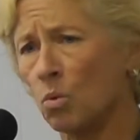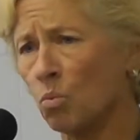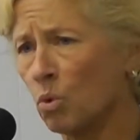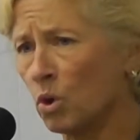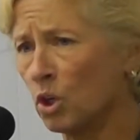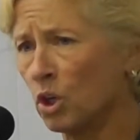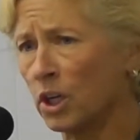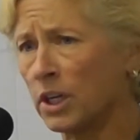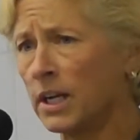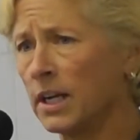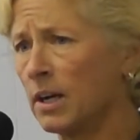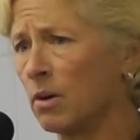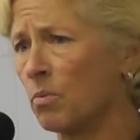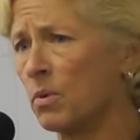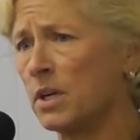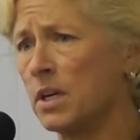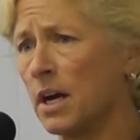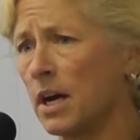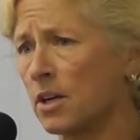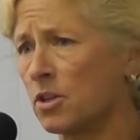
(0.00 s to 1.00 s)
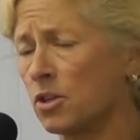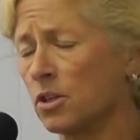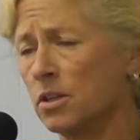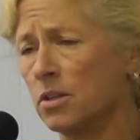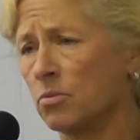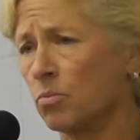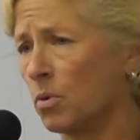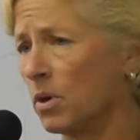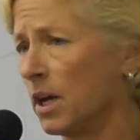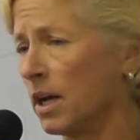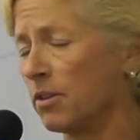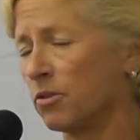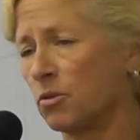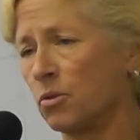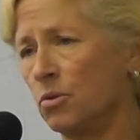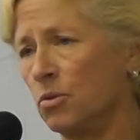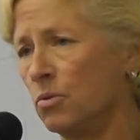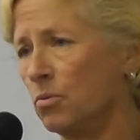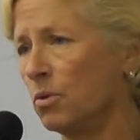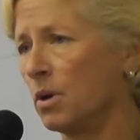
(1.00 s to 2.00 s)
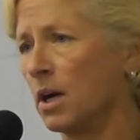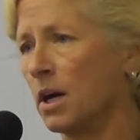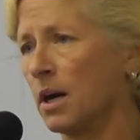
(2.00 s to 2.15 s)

we're looking at reductions. We're not through